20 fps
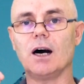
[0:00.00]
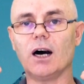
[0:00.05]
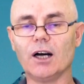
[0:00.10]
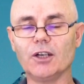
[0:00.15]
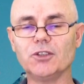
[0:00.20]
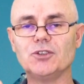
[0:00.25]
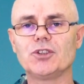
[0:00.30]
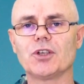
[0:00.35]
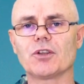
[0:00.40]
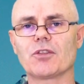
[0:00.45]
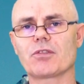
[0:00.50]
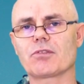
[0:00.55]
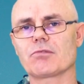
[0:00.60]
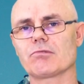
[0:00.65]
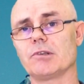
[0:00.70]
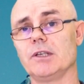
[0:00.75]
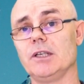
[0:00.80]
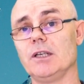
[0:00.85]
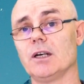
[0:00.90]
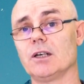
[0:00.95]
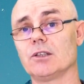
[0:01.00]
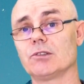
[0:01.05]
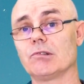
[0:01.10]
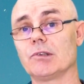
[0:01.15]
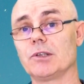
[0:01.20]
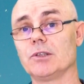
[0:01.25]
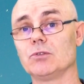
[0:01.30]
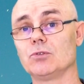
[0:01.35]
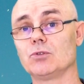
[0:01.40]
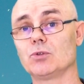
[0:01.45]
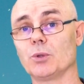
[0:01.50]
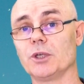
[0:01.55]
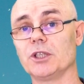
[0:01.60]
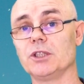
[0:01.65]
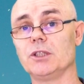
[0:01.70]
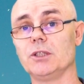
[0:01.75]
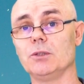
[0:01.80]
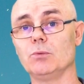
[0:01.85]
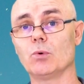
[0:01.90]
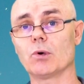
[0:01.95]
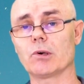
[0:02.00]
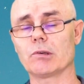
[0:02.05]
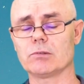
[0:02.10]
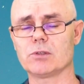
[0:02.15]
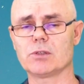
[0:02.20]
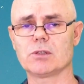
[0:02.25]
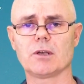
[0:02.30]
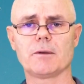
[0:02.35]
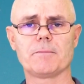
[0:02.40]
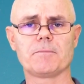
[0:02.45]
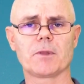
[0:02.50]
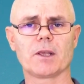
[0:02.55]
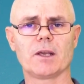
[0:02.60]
under 320 words.